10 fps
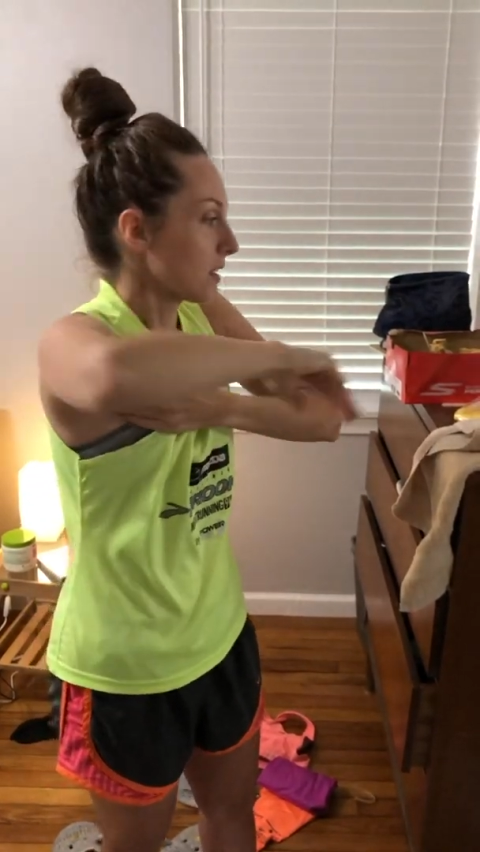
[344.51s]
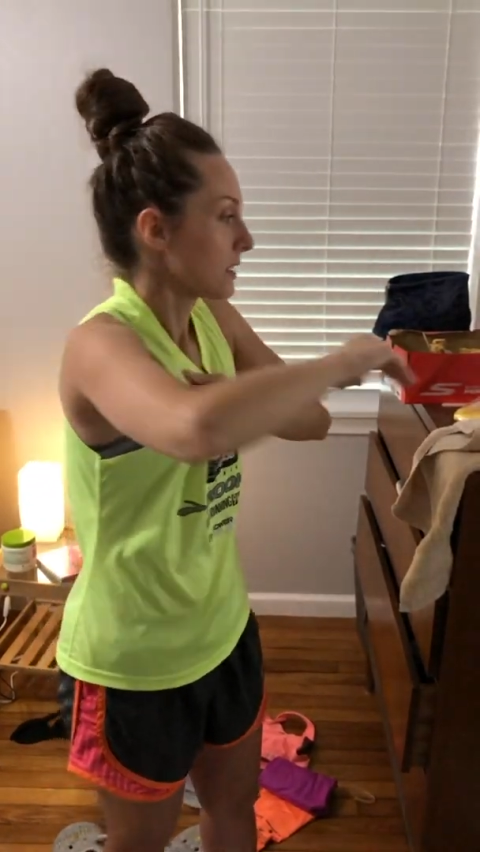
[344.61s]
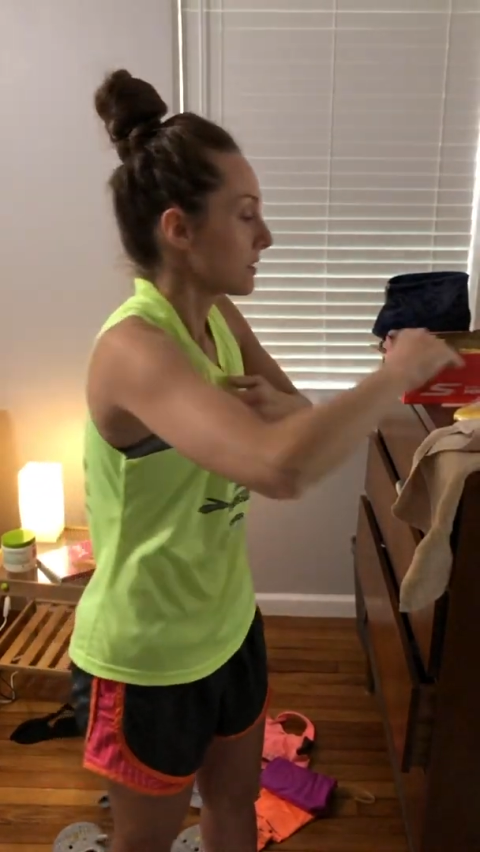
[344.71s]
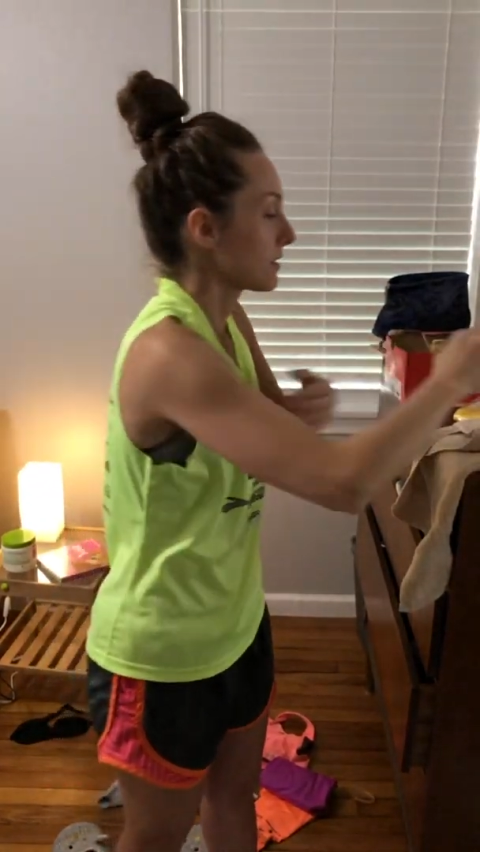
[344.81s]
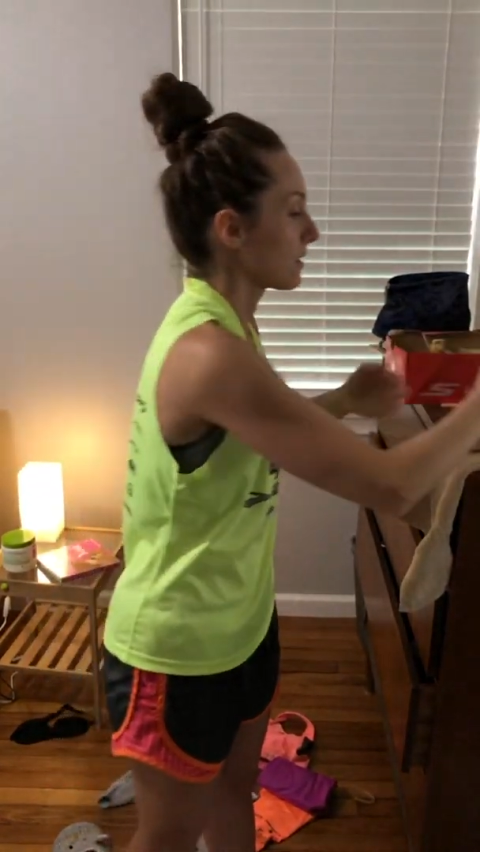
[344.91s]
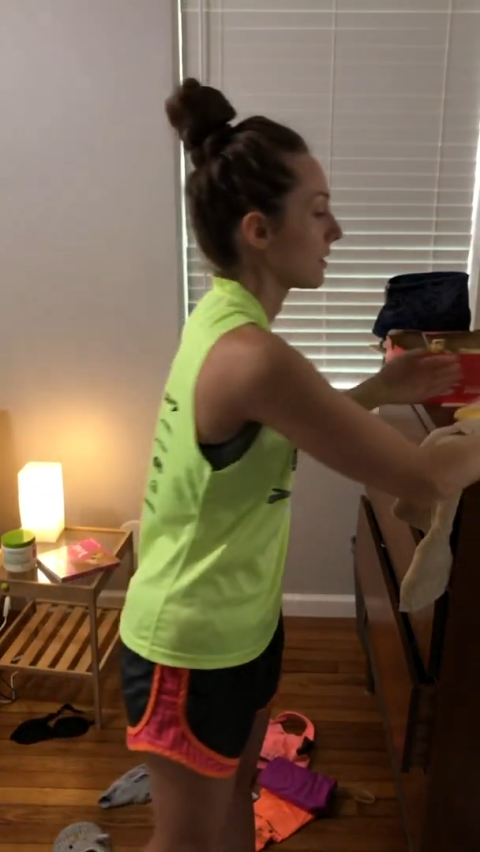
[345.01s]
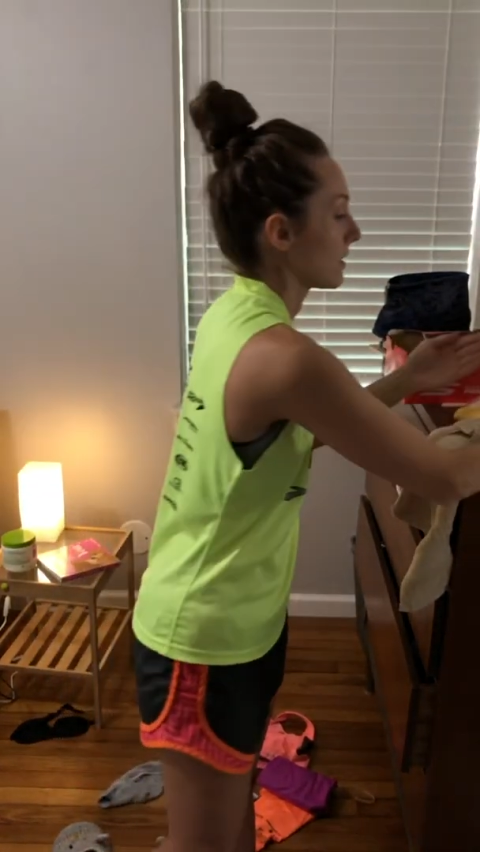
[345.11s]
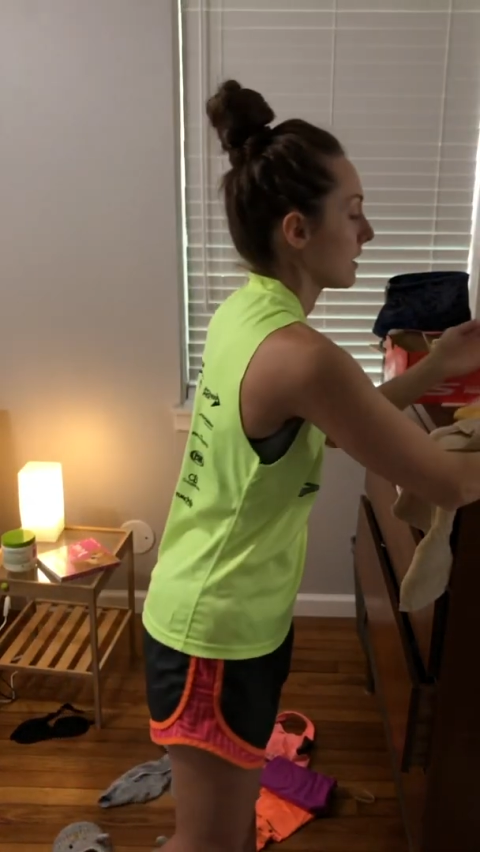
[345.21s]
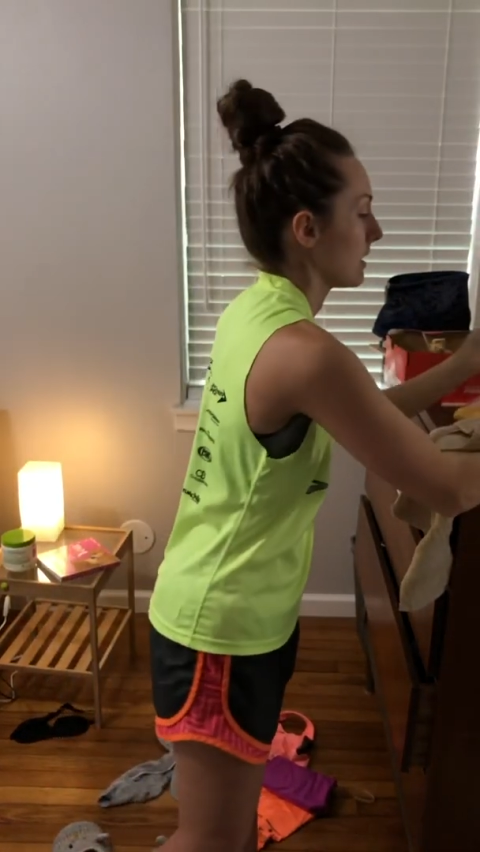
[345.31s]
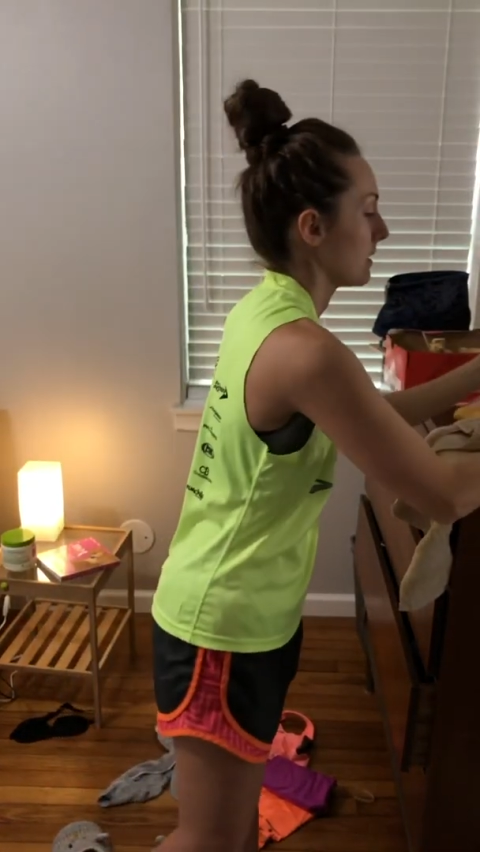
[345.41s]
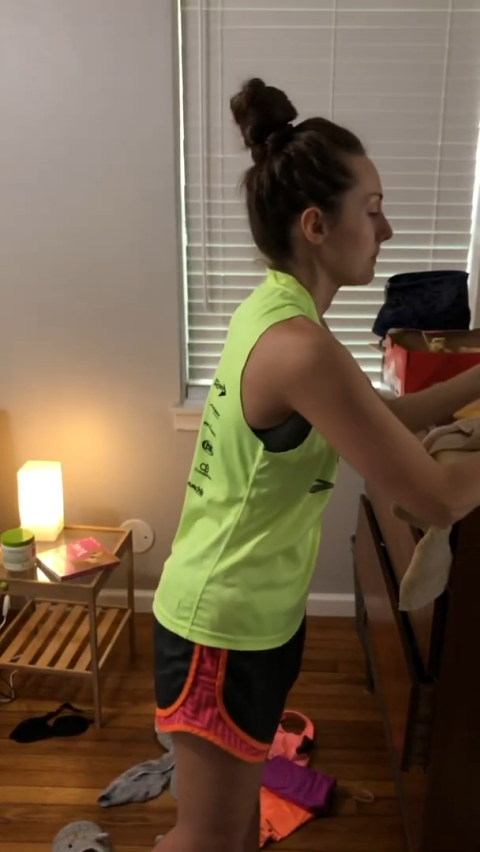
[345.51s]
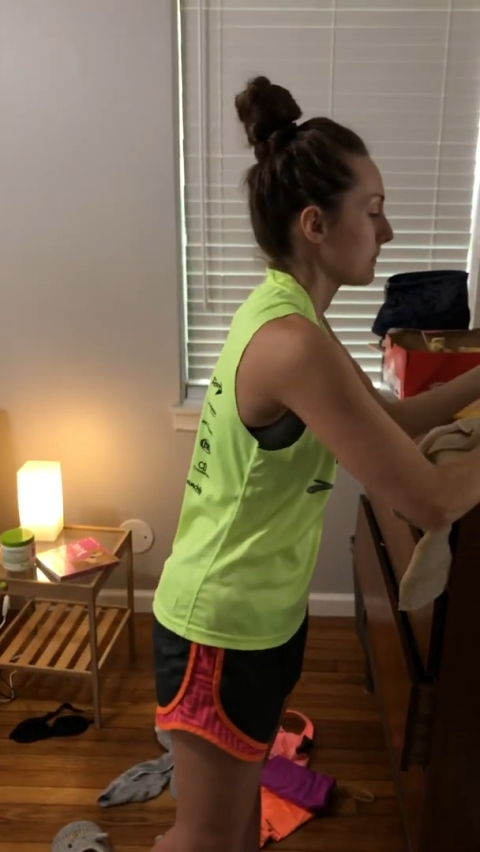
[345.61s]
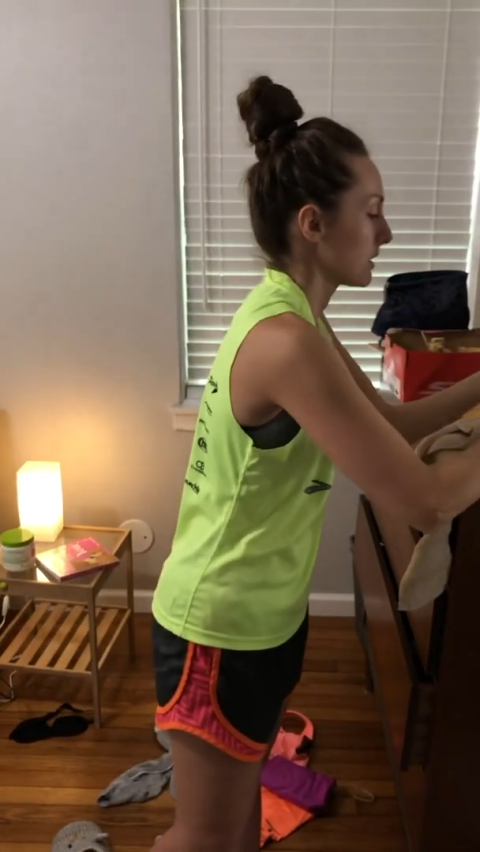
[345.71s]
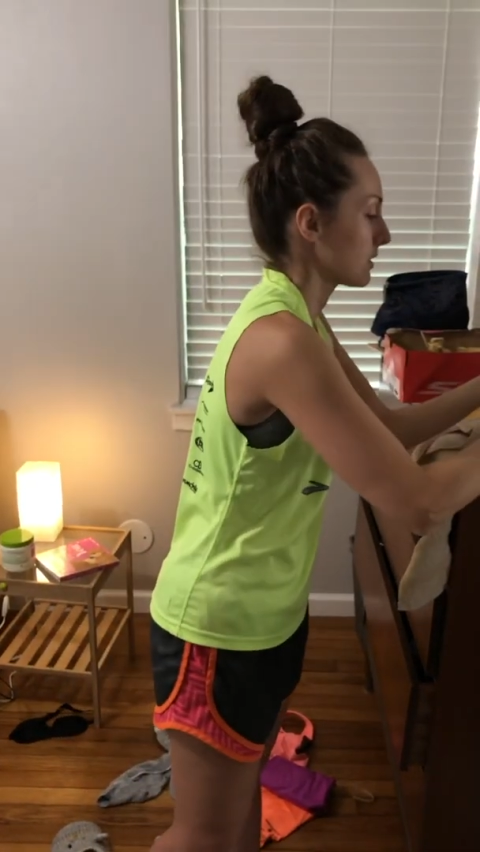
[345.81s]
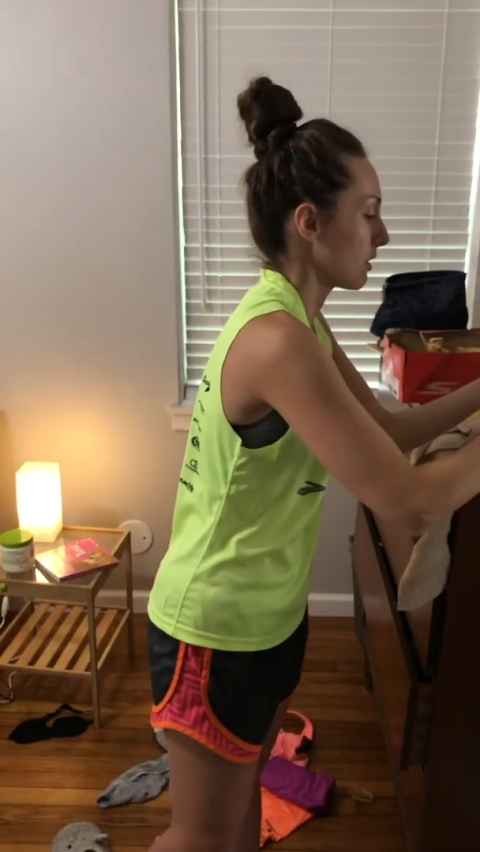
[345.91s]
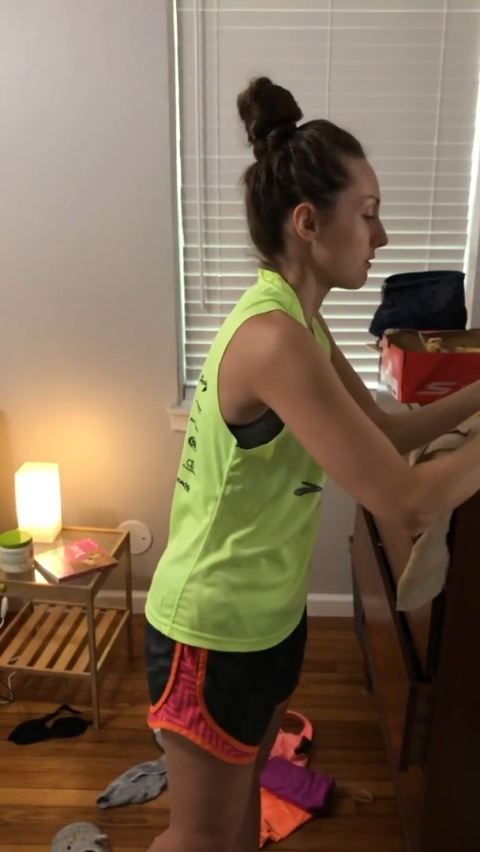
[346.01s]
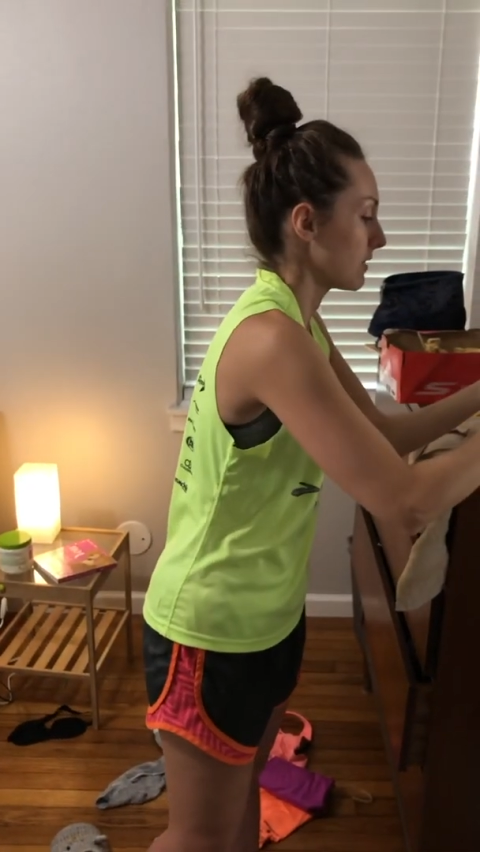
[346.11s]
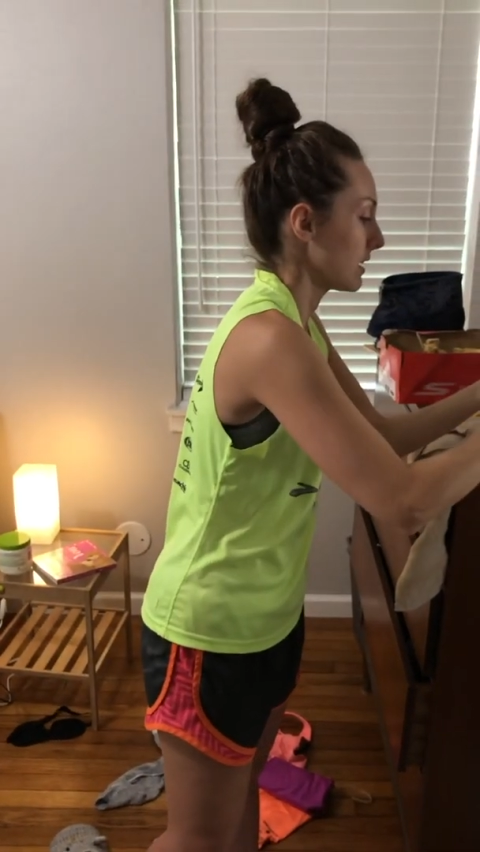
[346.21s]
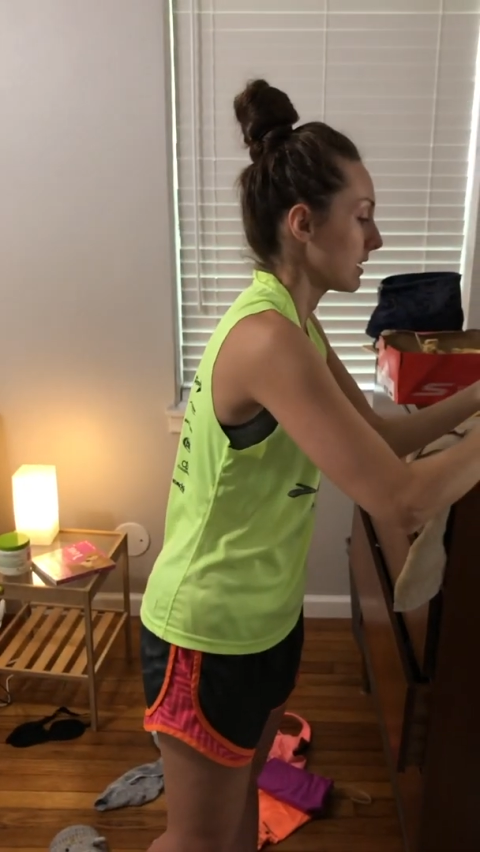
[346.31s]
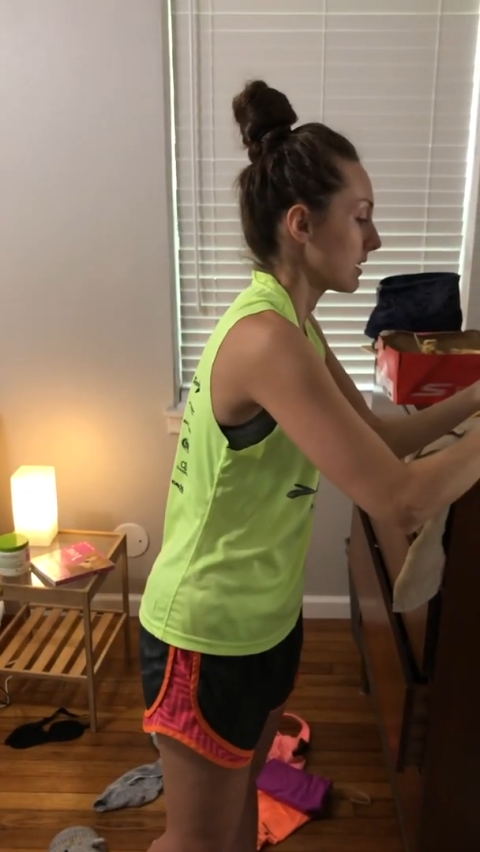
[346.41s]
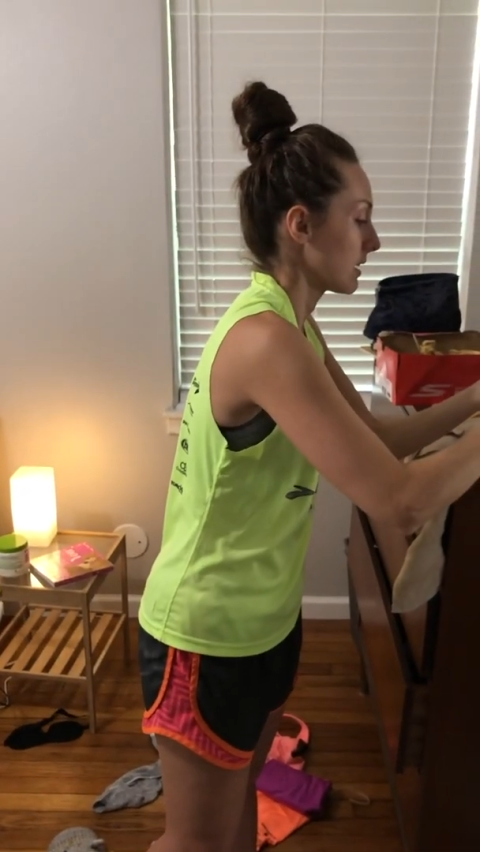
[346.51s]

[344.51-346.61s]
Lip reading: start dissolving it,